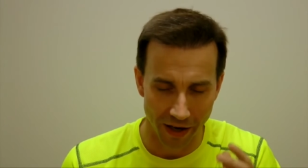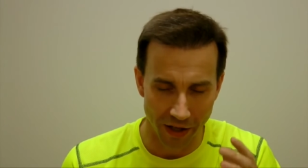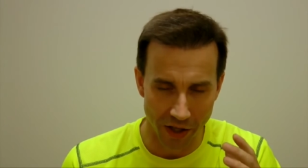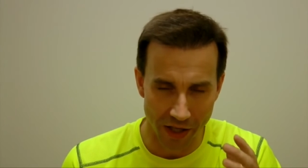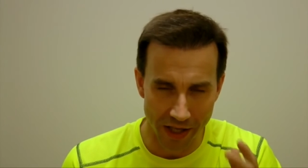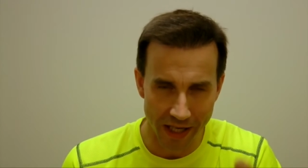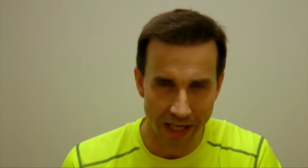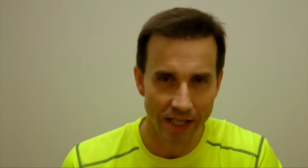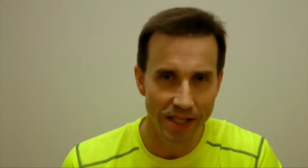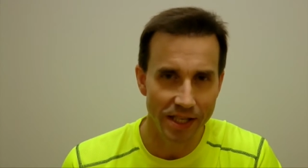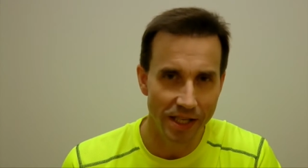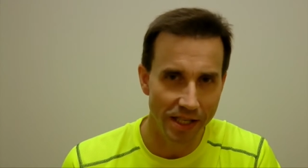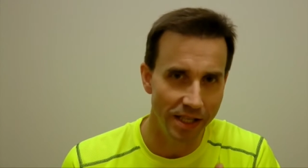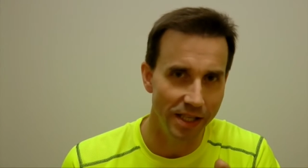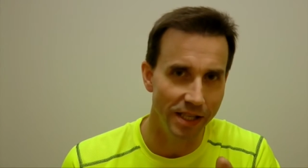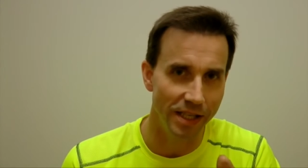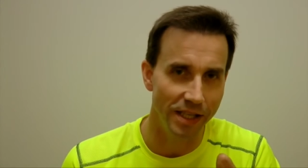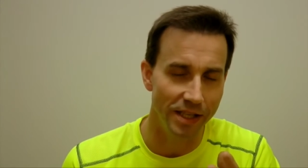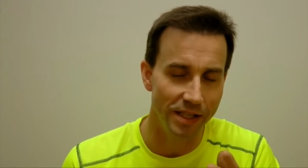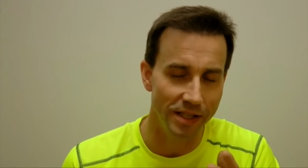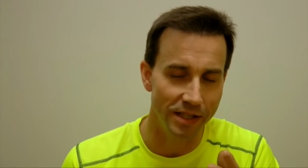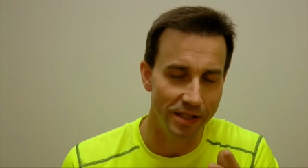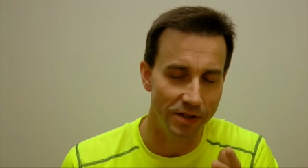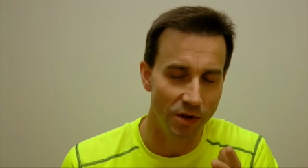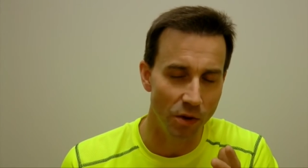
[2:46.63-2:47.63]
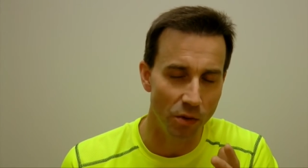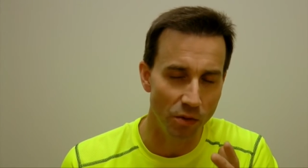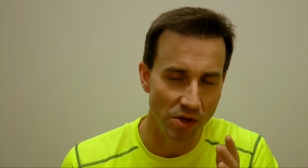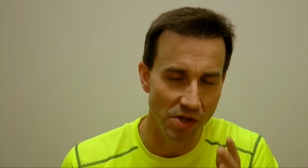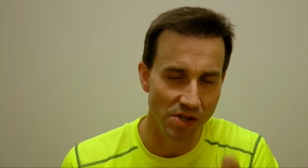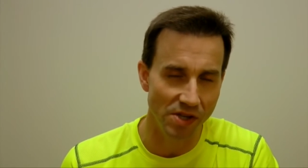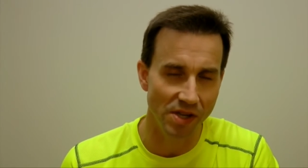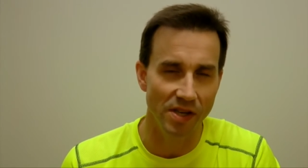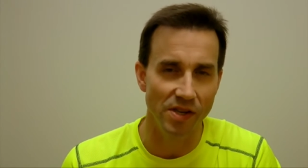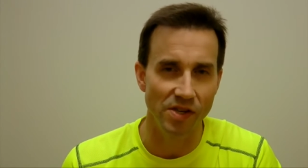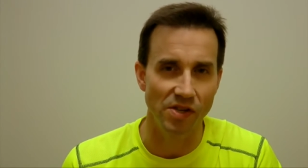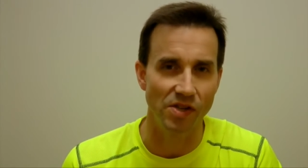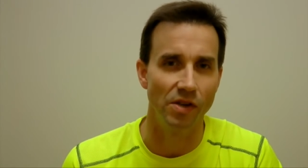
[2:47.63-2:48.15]
You need to, don't
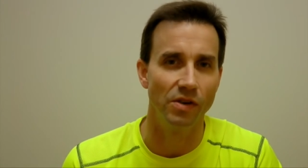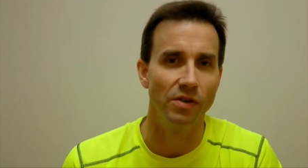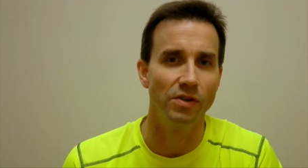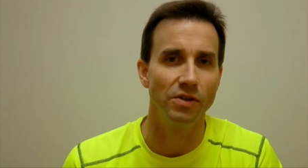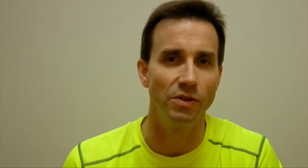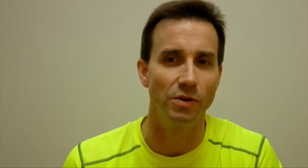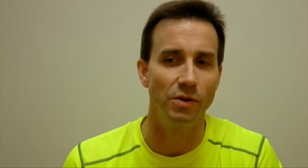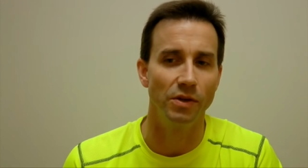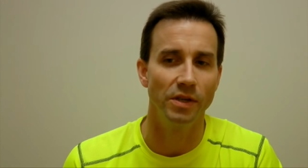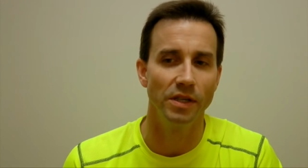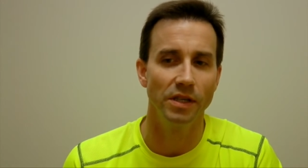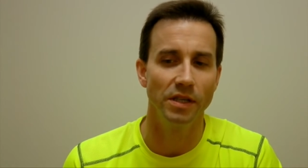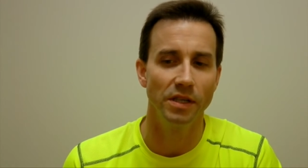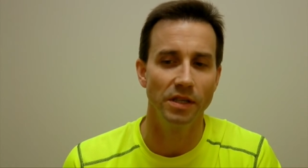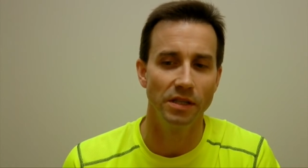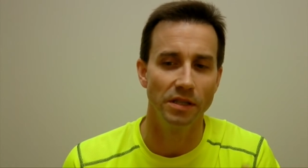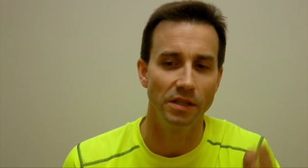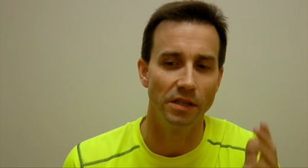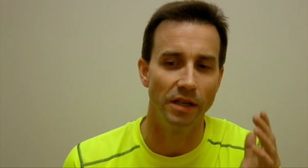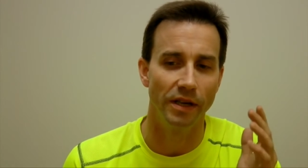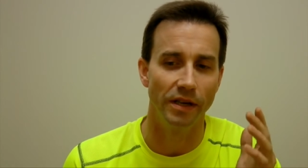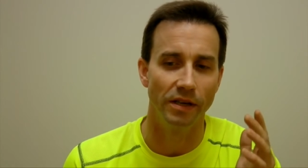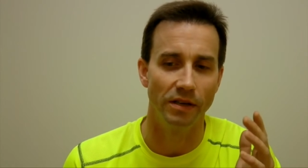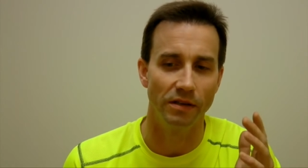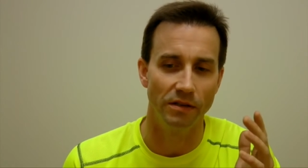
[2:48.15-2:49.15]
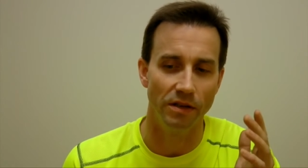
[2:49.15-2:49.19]
just consider doing it,